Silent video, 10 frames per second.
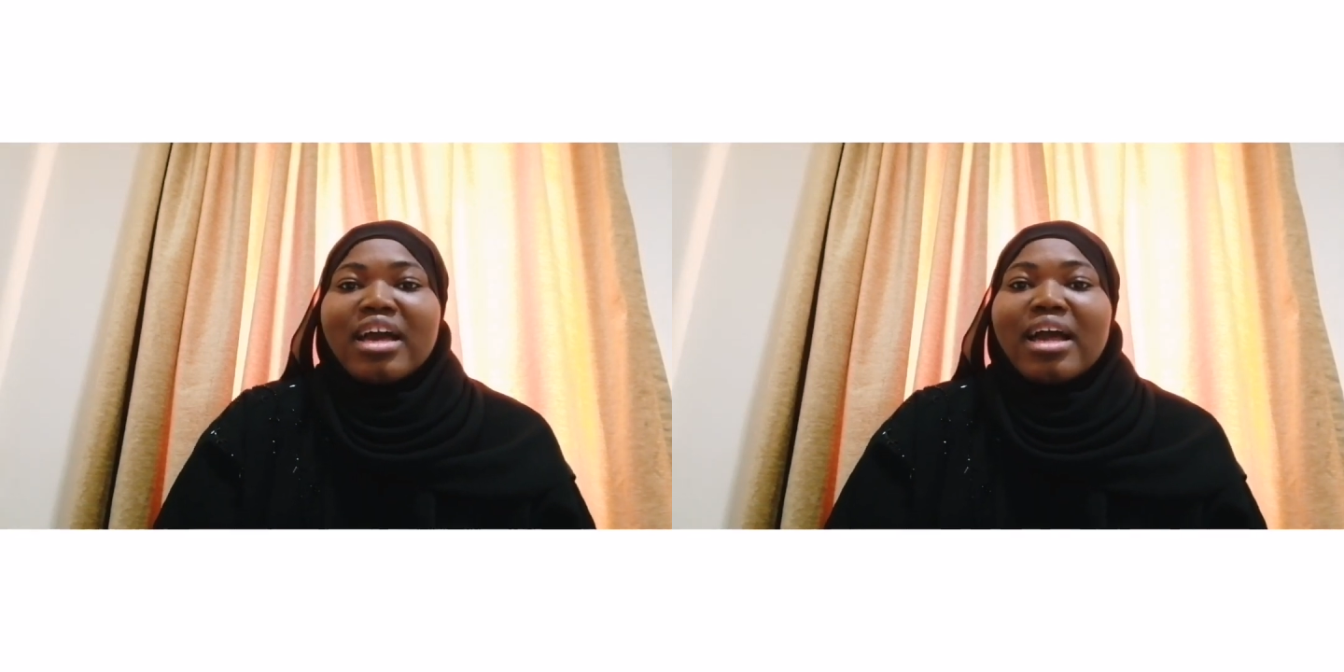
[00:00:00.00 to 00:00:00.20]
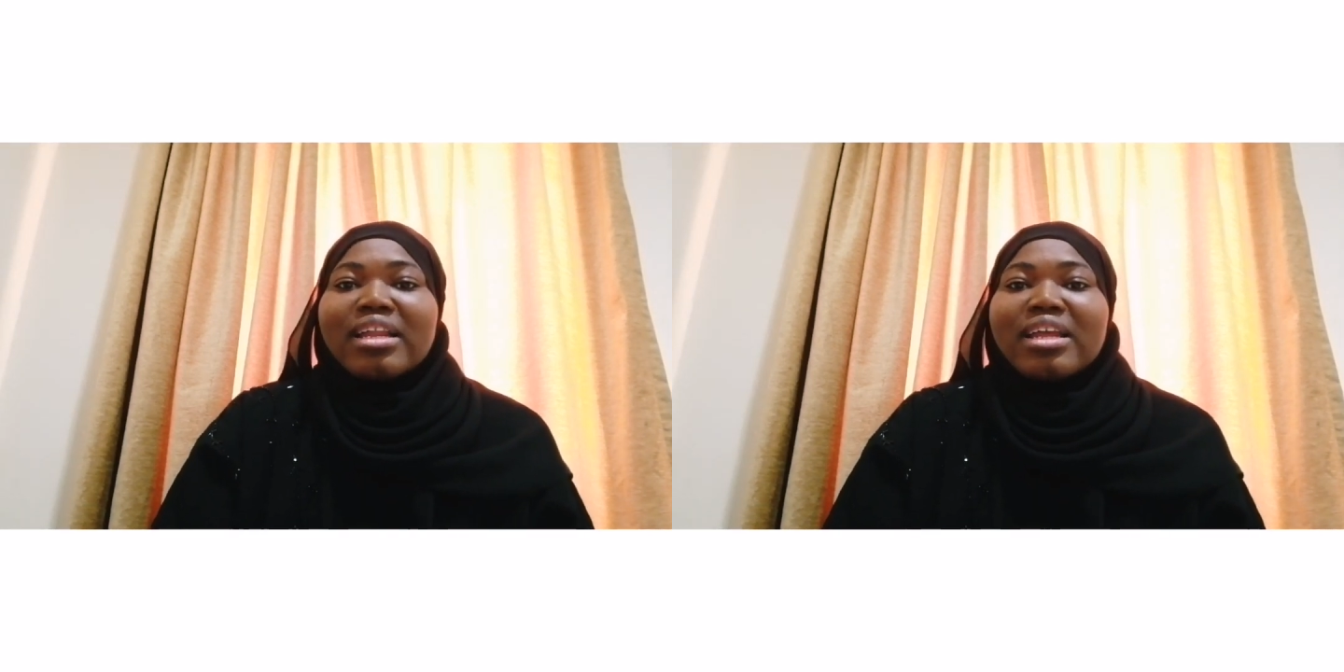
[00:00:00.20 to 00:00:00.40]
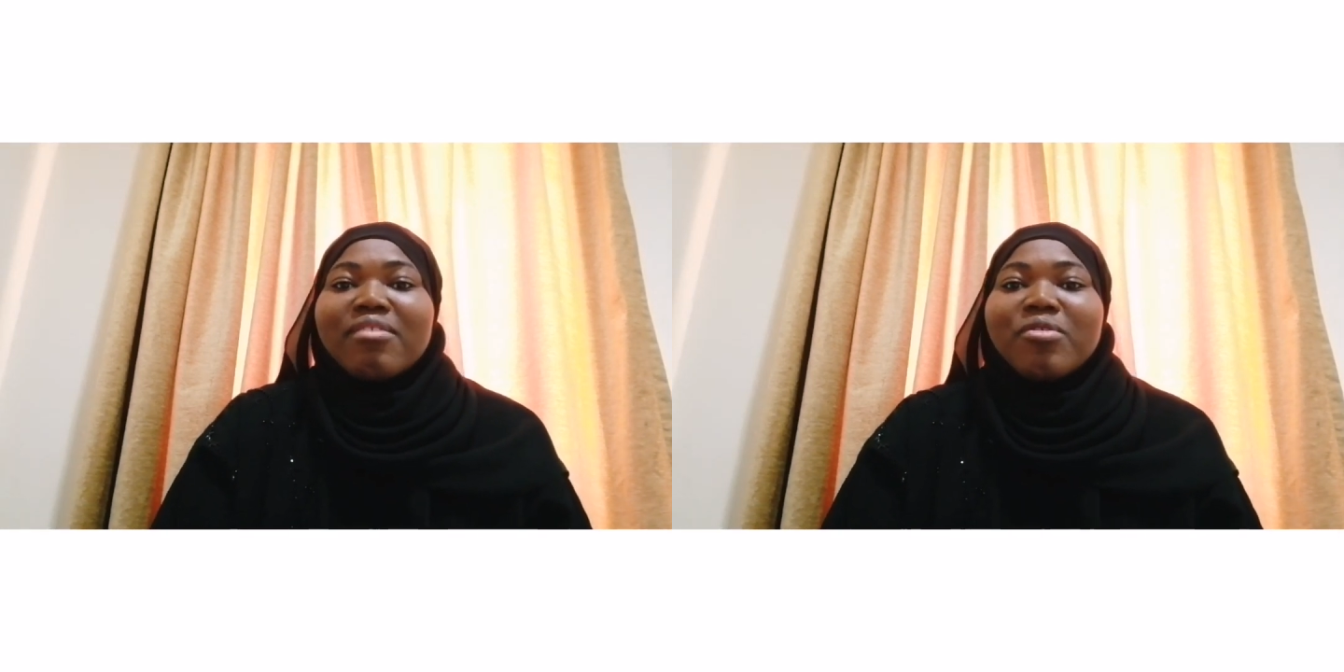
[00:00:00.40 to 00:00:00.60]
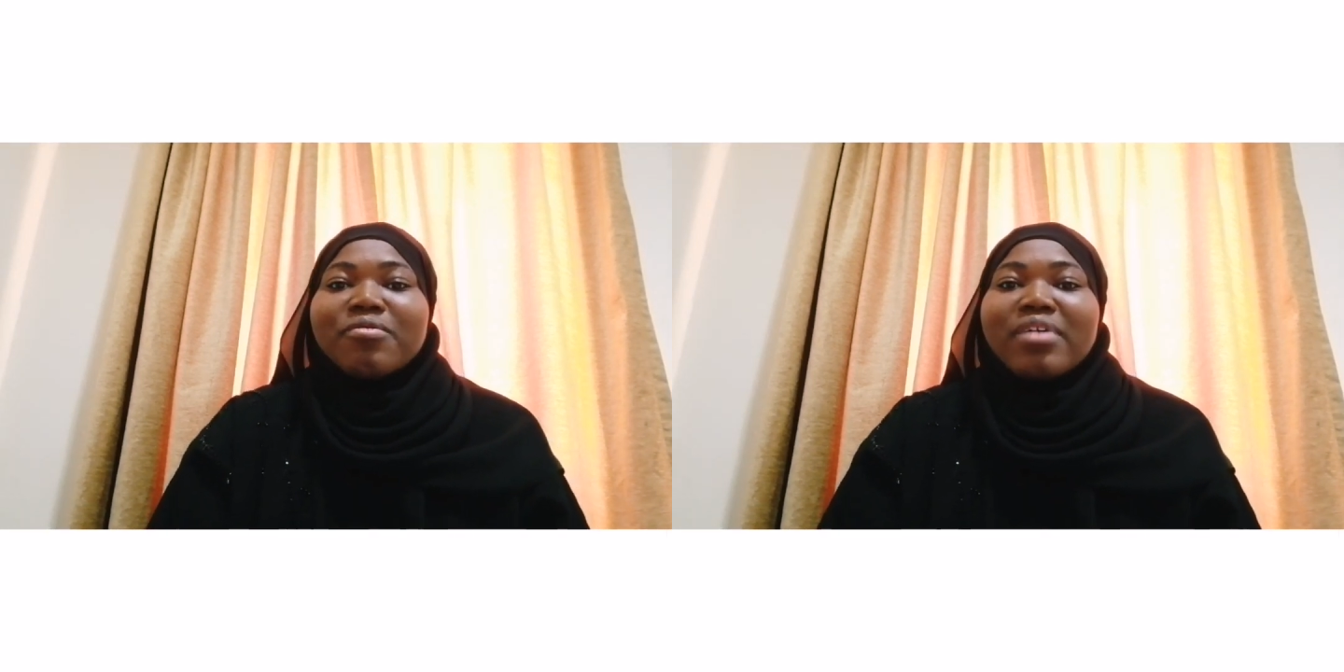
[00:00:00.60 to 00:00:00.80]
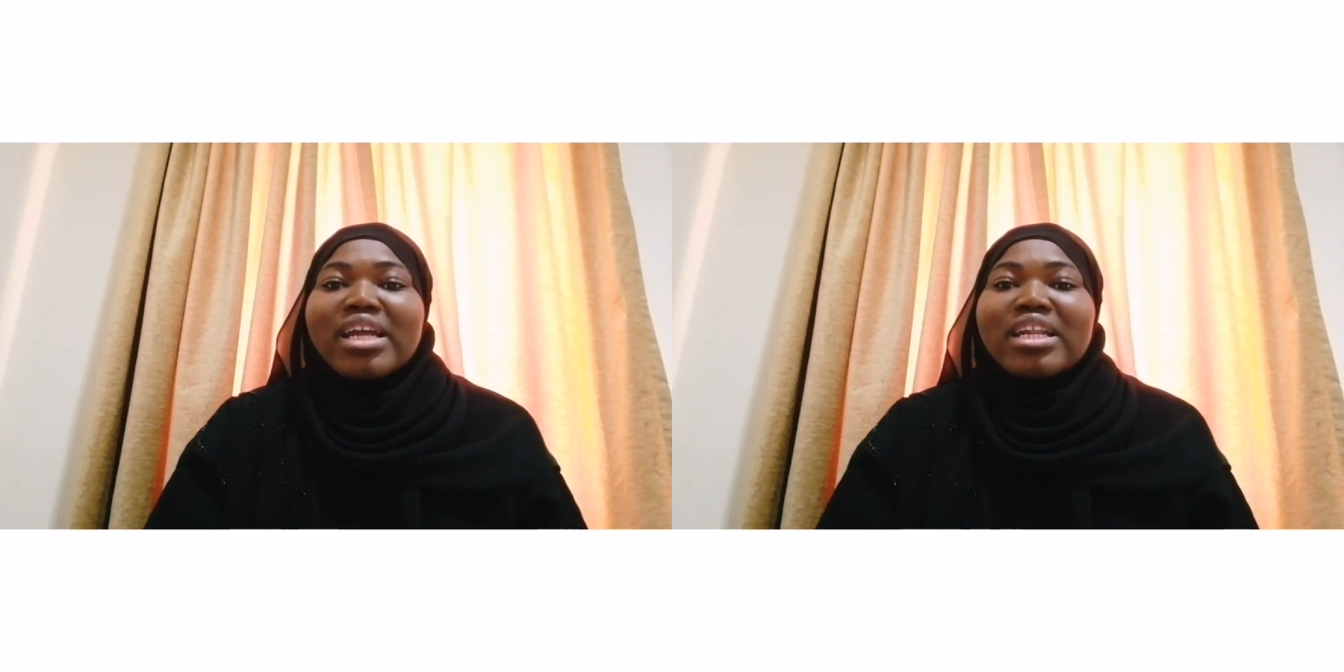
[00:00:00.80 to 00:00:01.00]
And if you
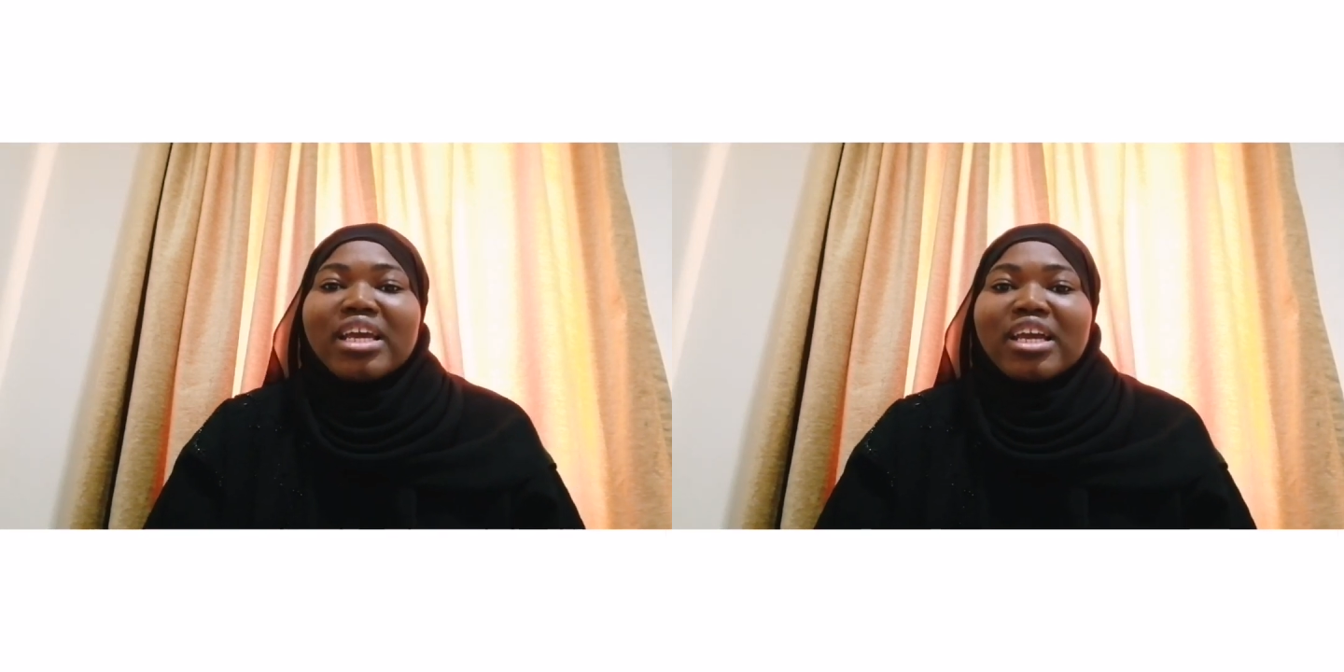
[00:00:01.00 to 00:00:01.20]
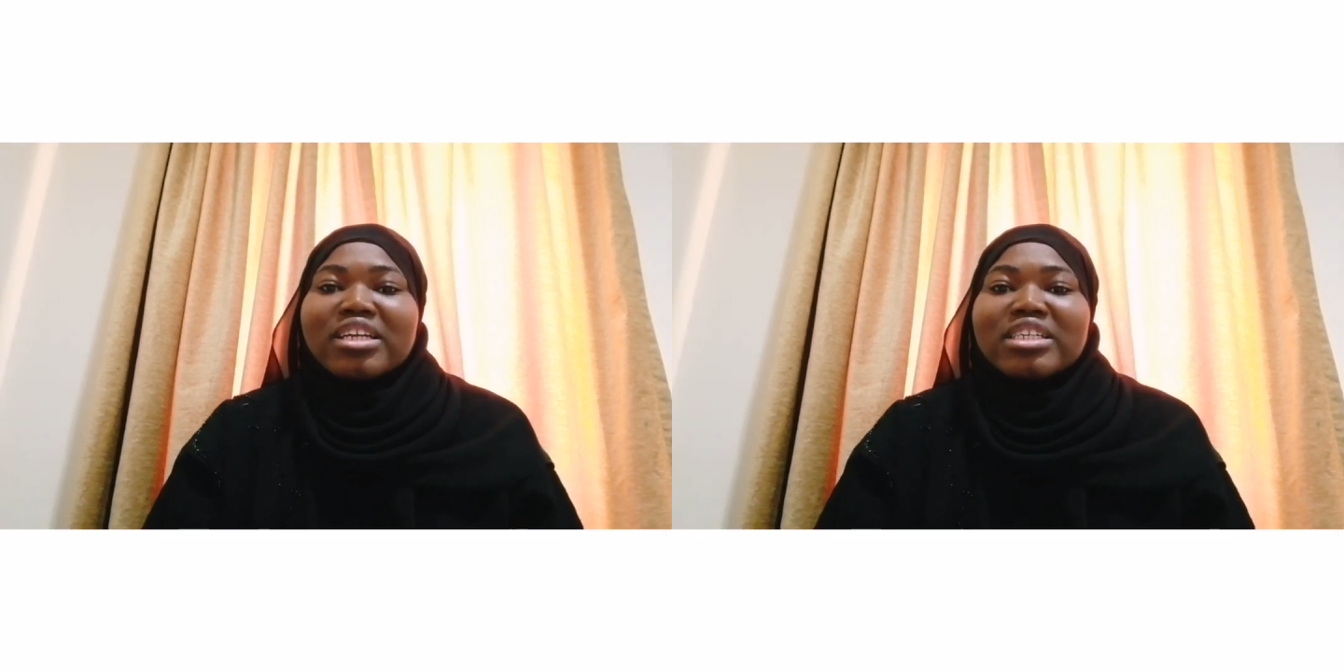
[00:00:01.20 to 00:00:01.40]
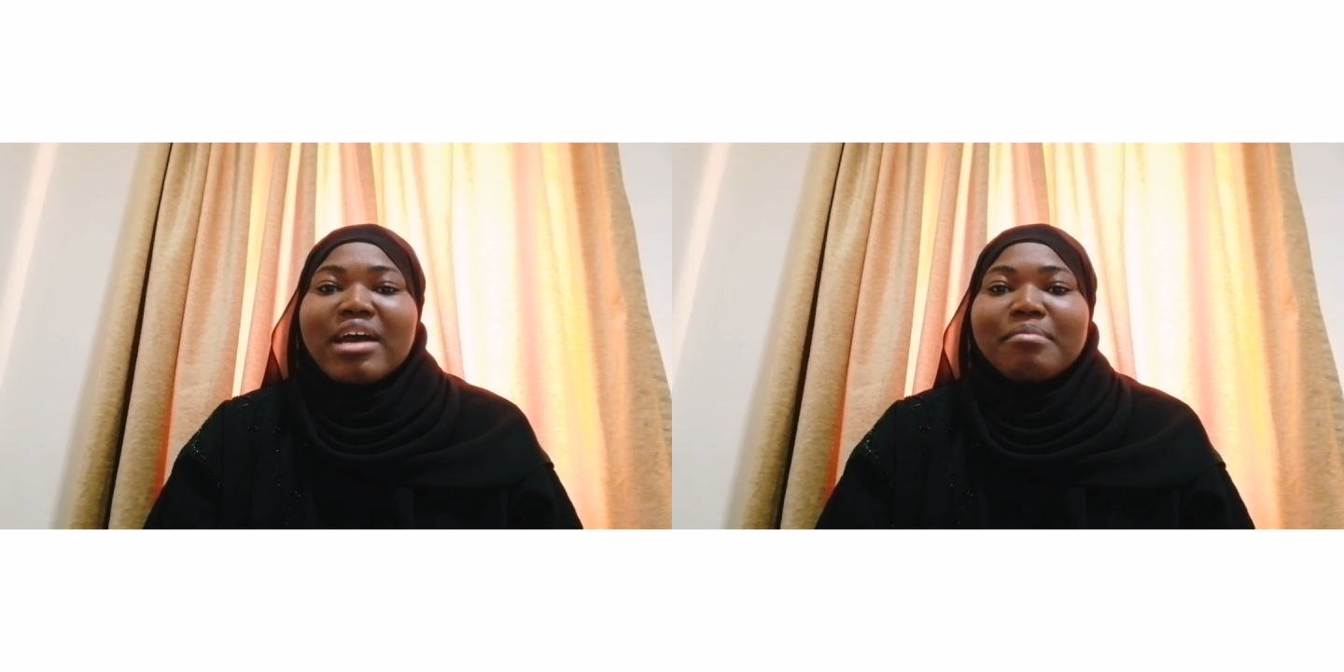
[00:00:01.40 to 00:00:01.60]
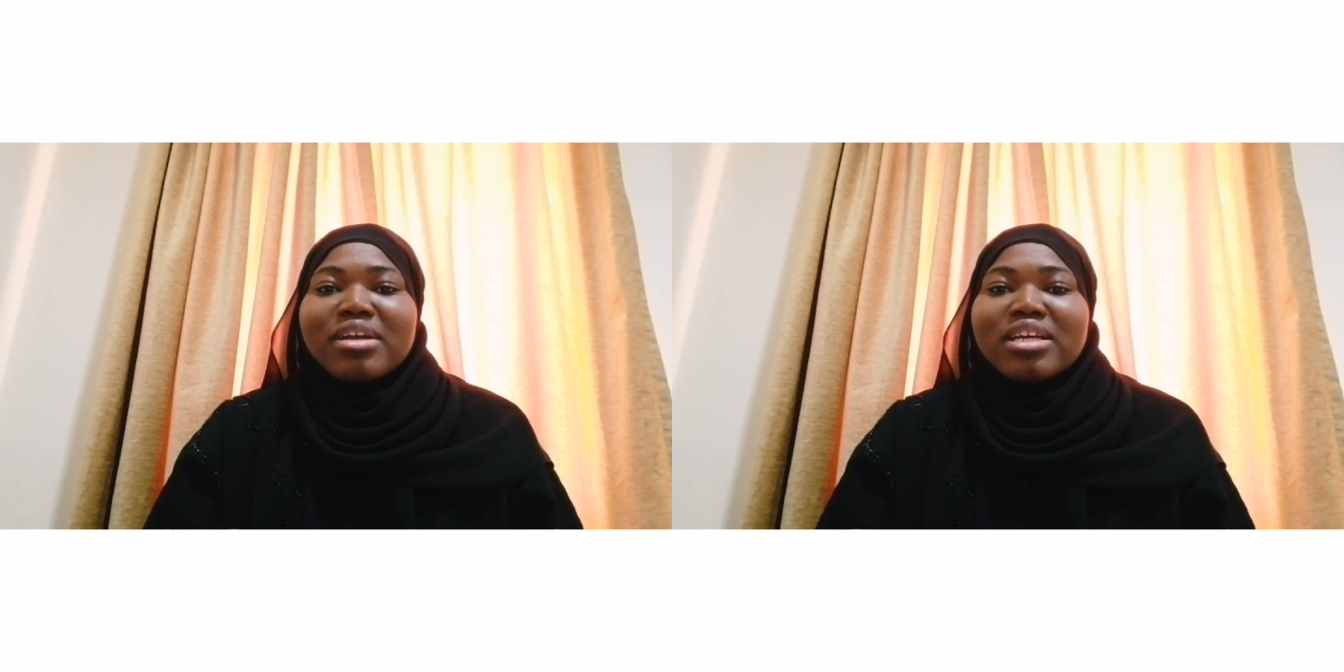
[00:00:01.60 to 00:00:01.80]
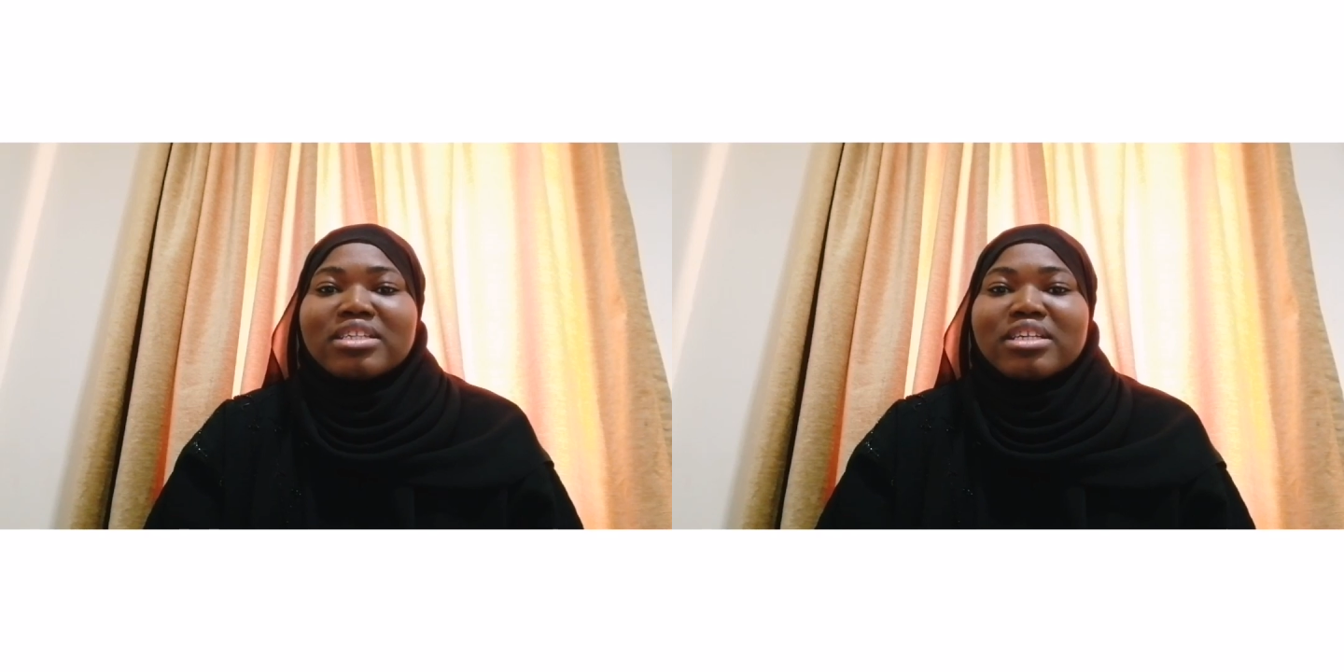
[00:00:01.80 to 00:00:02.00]
find the
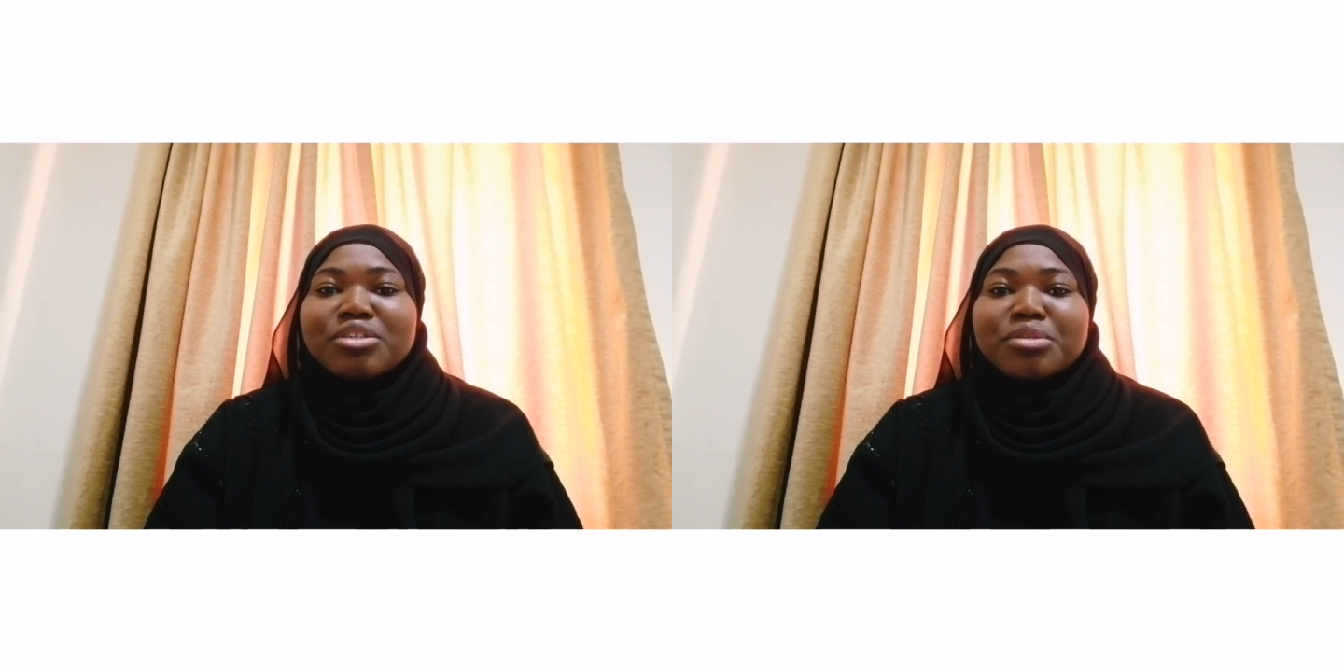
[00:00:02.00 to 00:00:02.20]
hijab easy,